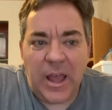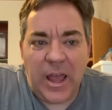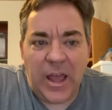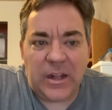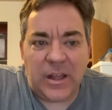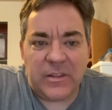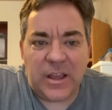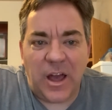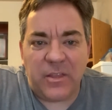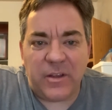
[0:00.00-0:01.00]
and on the
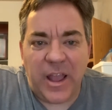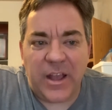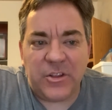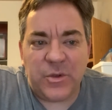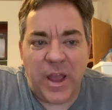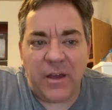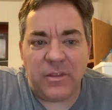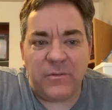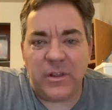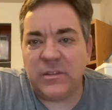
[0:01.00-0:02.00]
other end you have
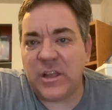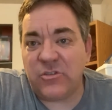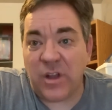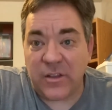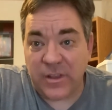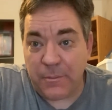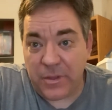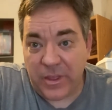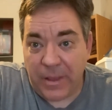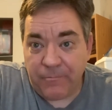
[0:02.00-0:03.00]
the villain that draws
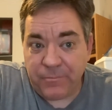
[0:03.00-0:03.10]
empathy.